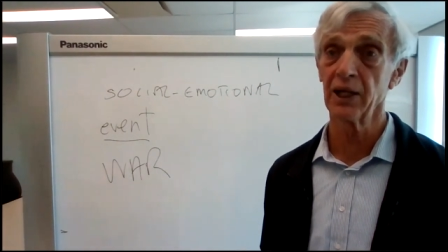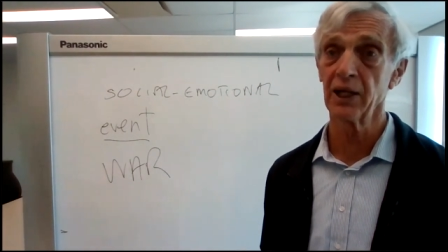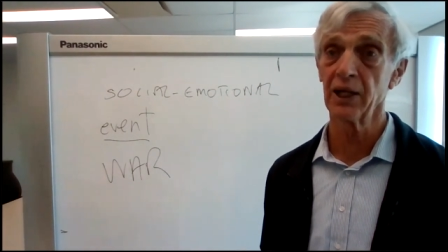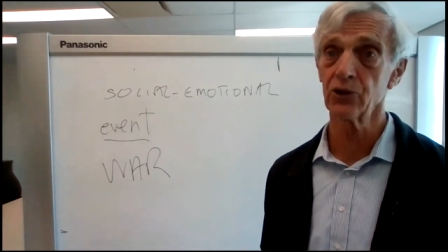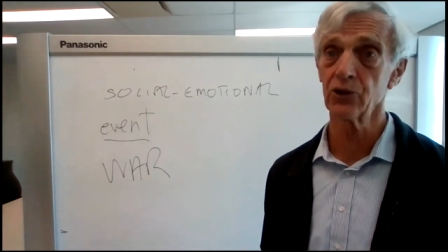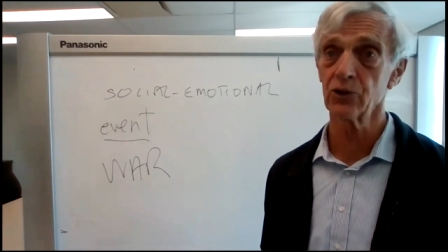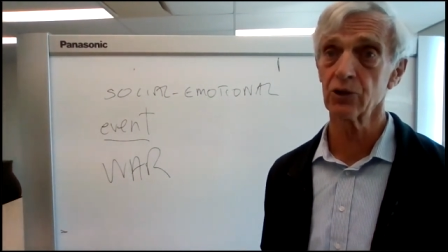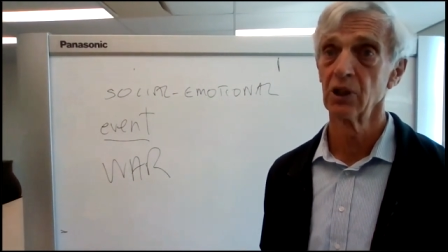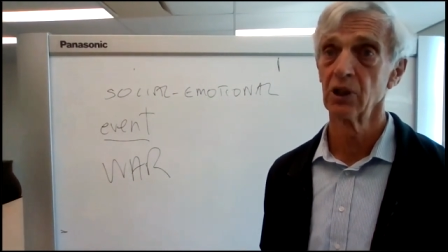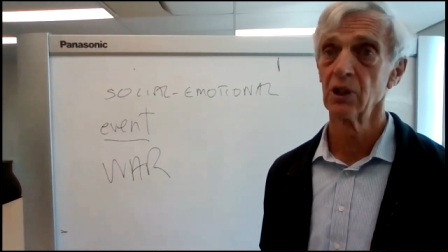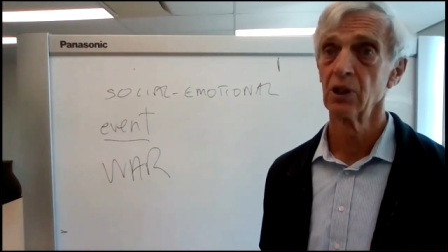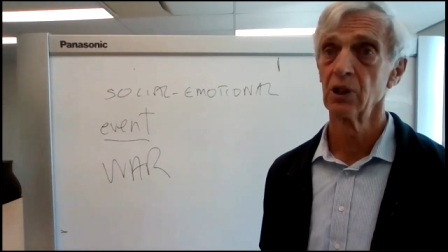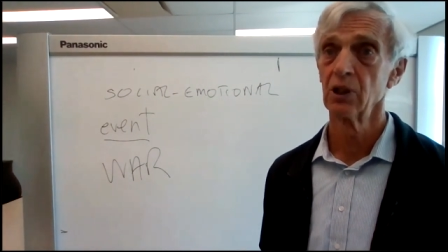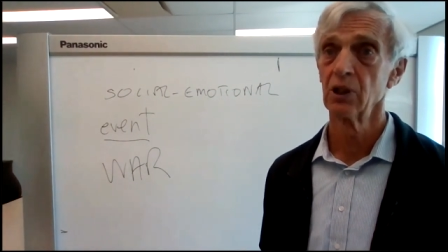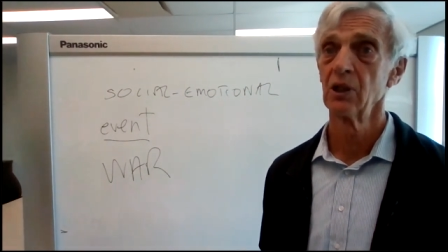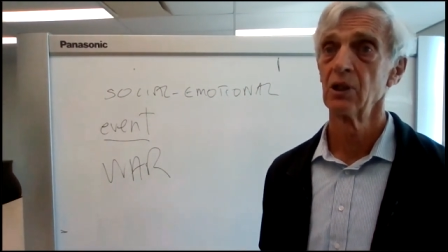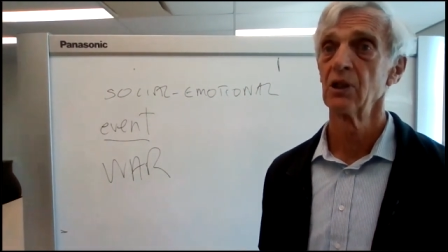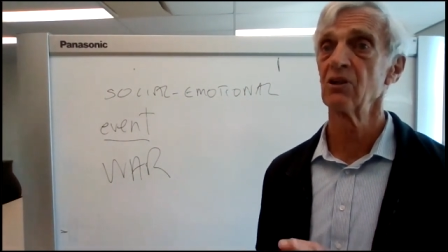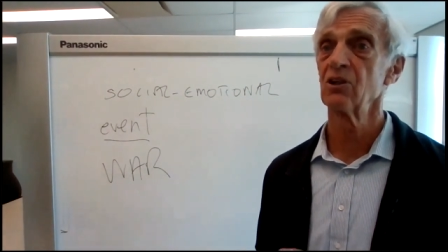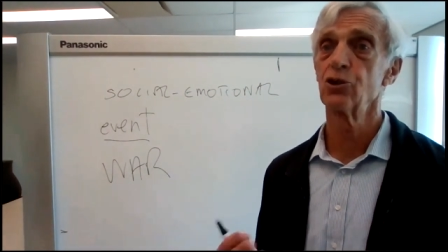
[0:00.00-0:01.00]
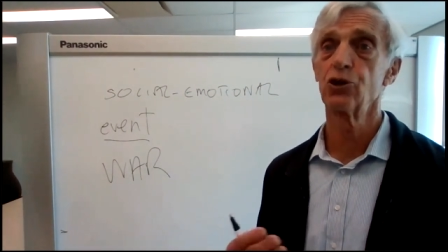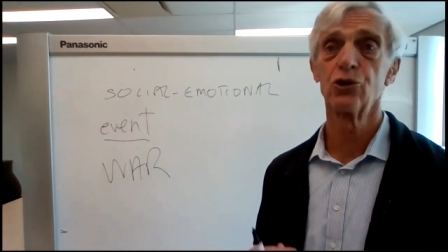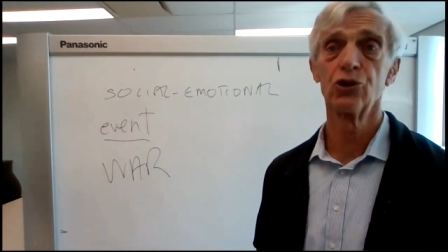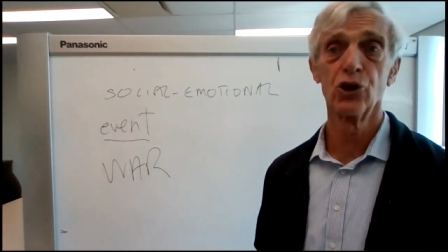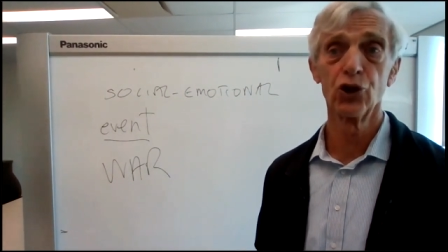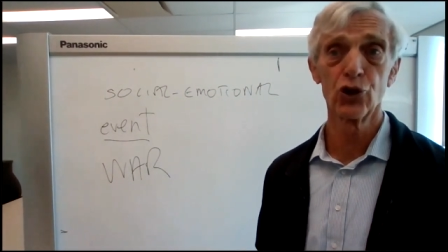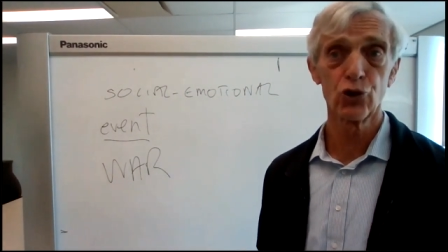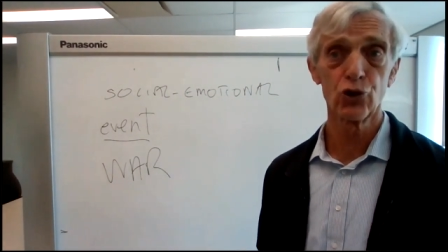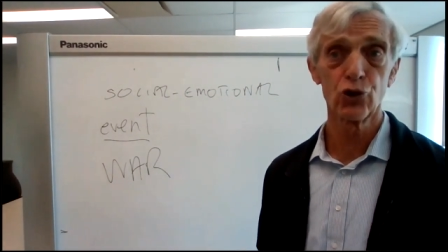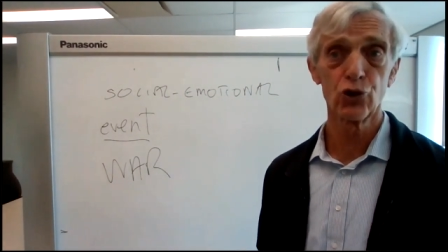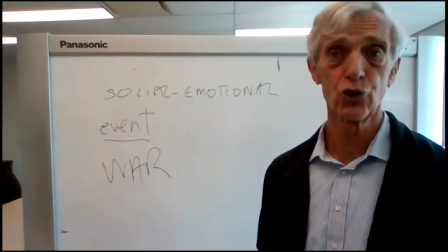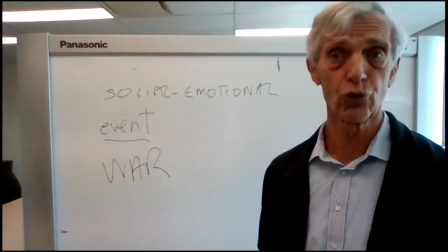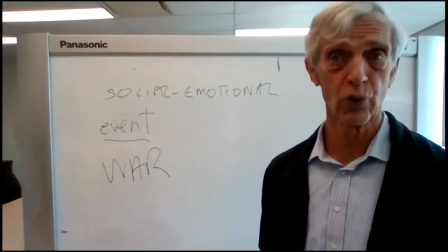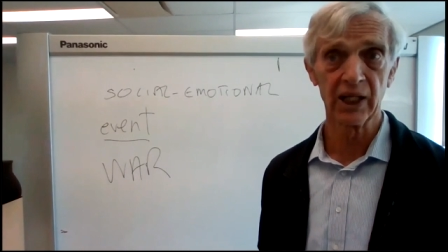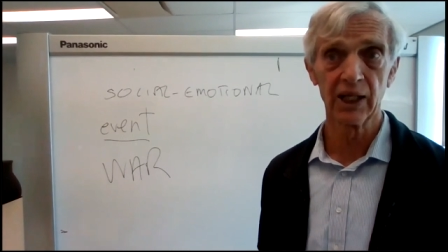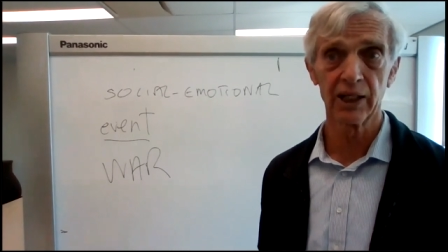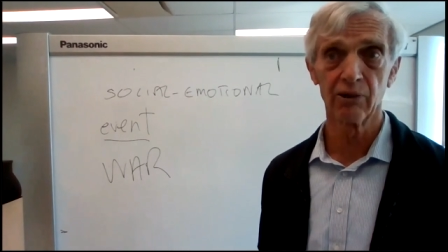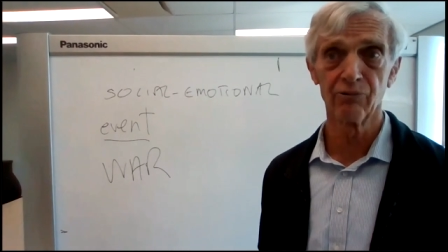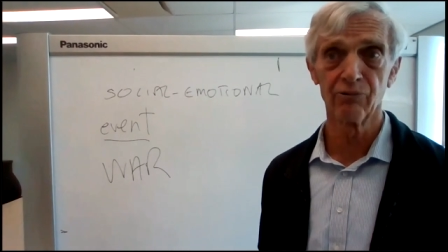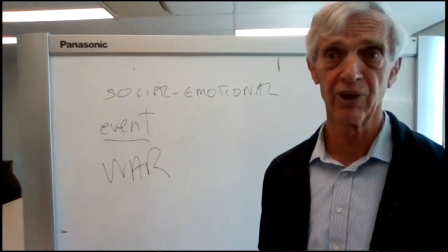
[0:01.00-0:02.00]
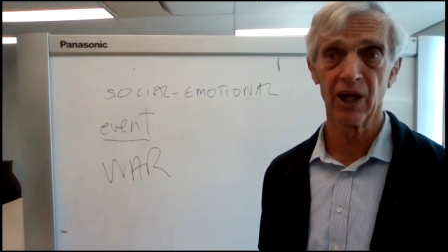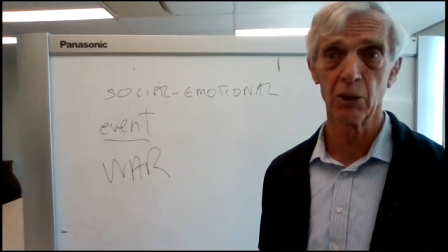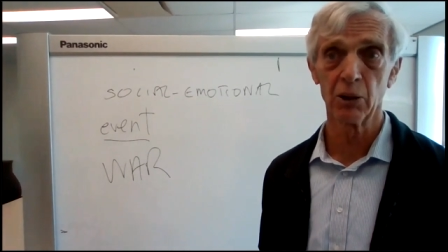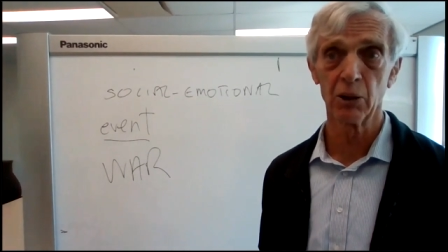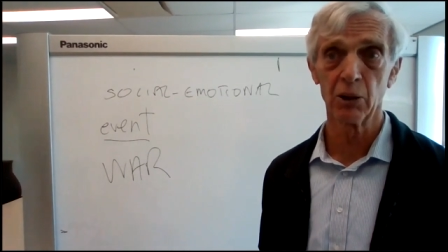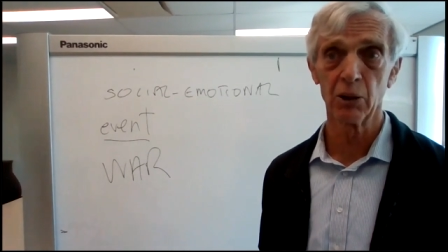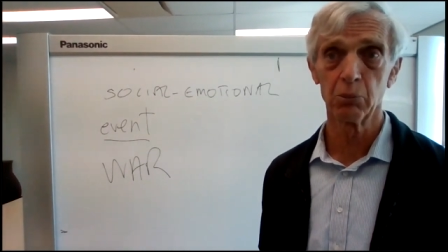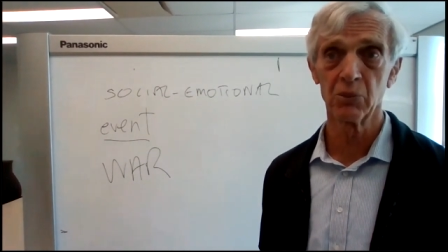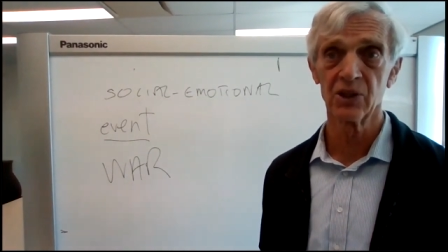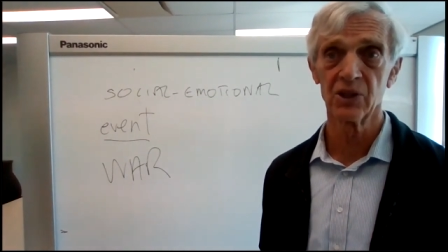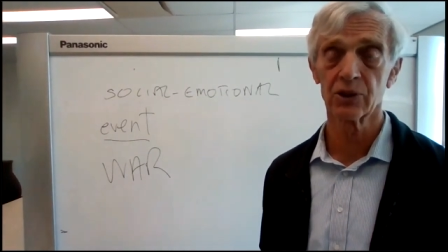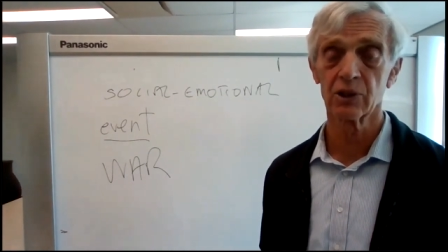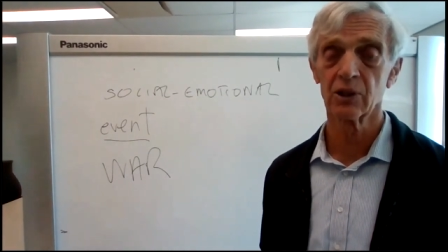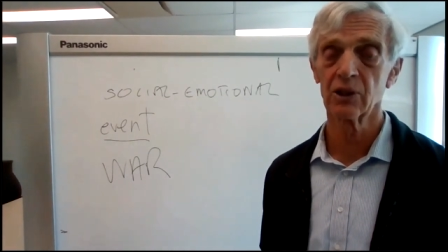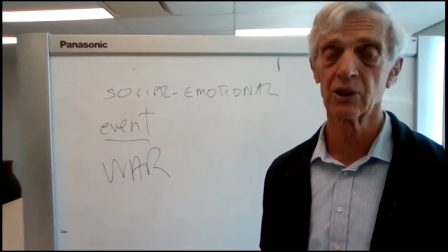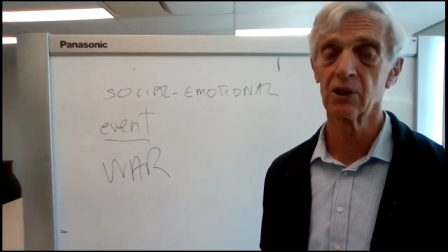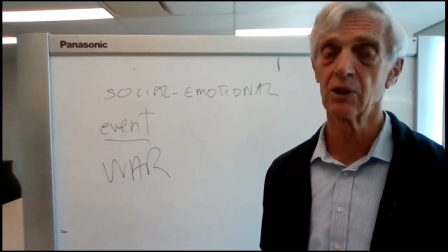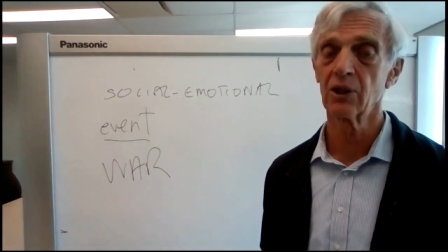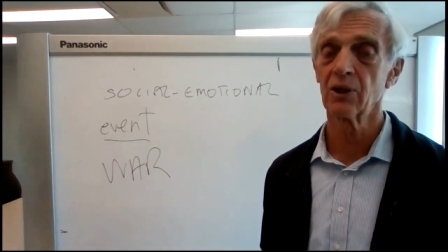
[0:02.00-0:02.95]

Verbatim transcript: place, dysregulated families,